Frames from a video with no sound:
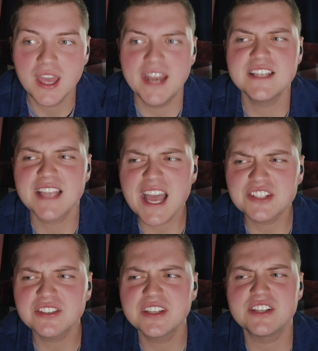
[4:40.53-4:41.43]
And he's
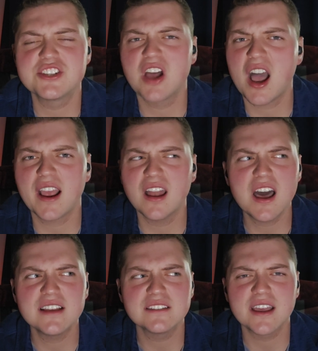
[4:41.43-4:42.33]
actually in shock and
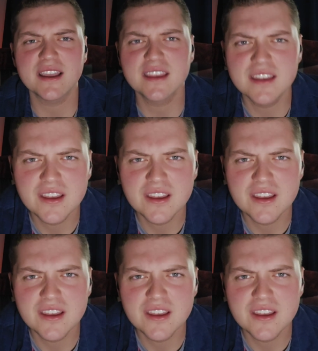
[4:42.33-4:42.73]
awe. He's like,